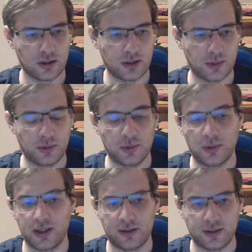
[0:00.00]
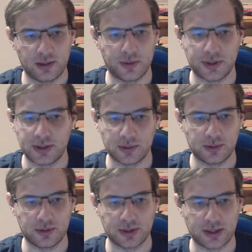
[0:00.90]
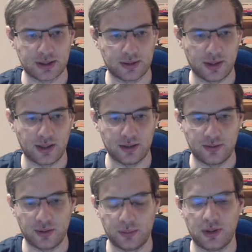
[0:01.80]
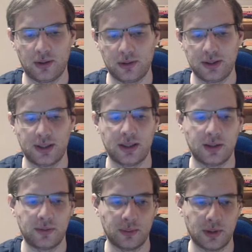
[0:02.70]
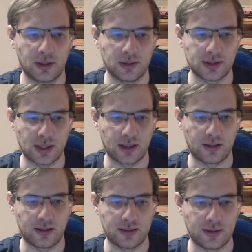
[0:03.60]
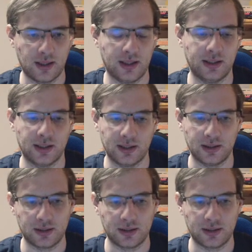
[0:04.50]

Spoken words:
do anything with, so to say. So like it will be lost, and it will be lost like cleanly.